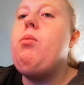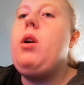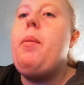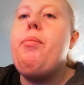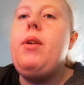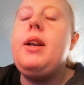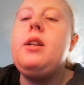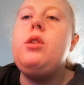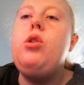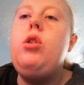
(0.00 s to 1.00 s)
We are
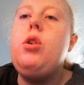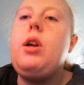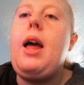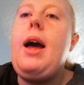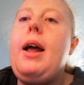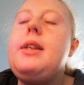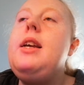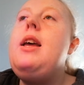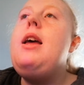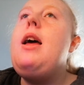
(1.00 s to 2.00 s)
breeding to look at
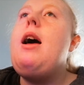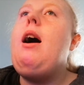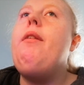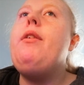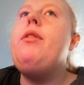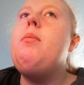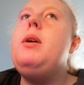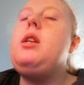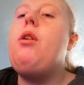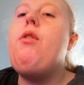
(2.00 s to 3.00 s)
having them
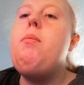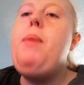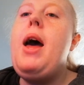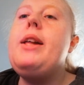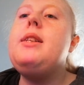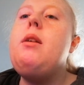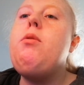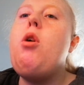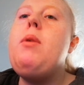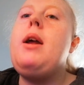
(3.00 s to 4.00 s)
as our own pets, so
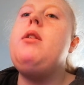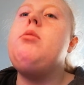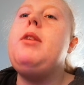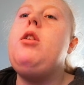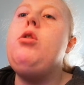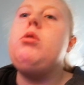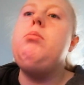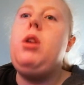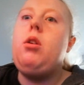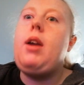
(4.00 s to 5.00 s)
going out and spending loads of
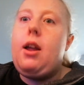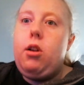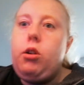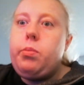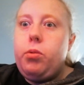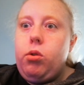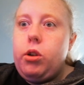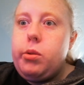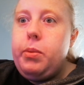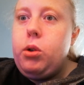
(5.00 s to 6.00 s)
money on getting loads more and
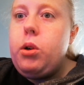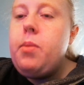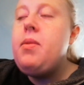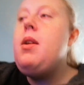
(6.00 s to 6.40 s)
loads more.